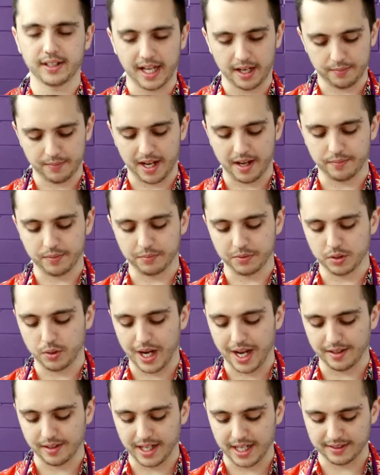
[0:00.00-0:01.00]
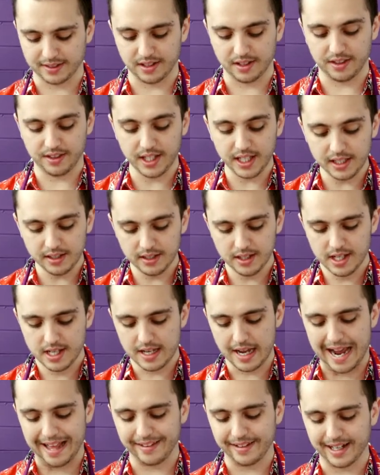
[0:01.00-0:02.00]
kind of have them quite nice and thin
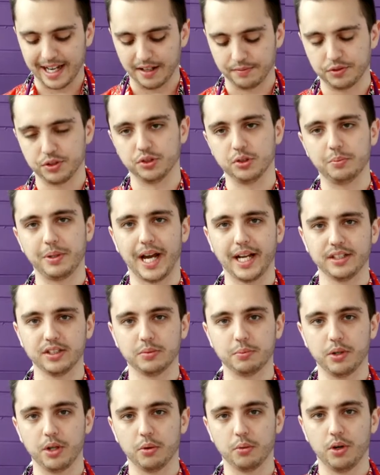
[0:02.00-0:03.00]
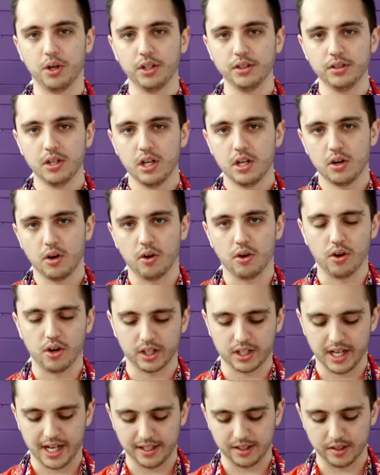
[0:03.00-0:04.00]
and then have 2 patties per one, or
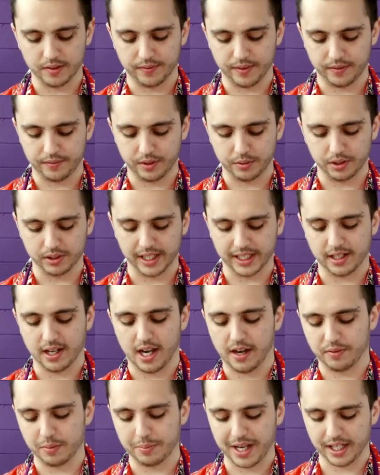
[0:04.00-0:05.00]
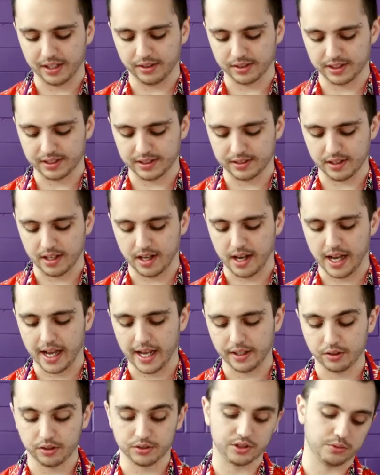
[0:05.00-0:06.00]
kind of if you want like half a patty on the
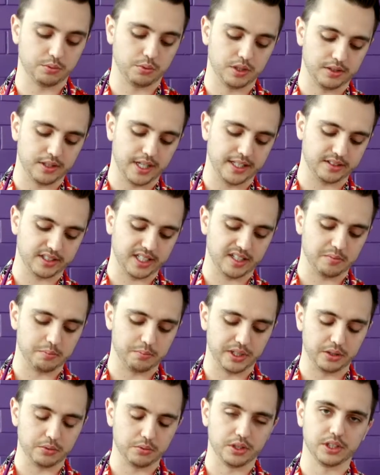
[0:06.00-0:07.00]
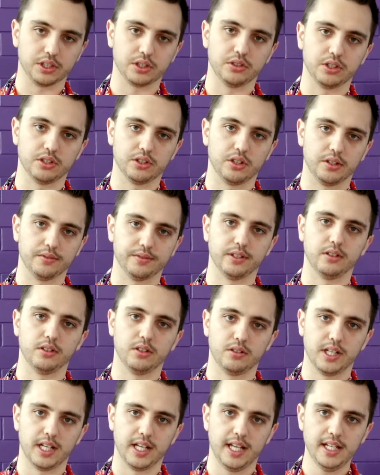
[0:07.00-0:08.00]
side or just one nice kind of big one and cook it over a
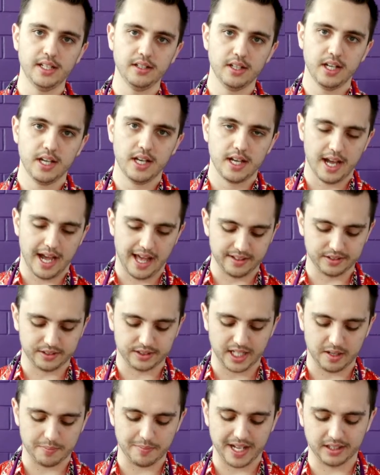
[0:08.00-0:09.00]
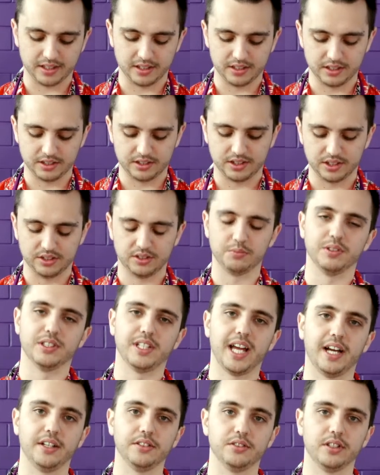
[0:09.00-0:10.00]
lower heat, and just kind of make the decision with
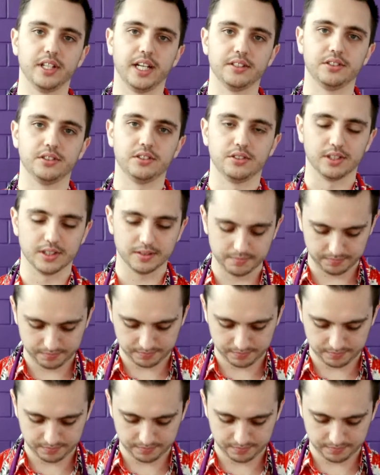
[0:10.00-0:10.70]
how you'd like to do it.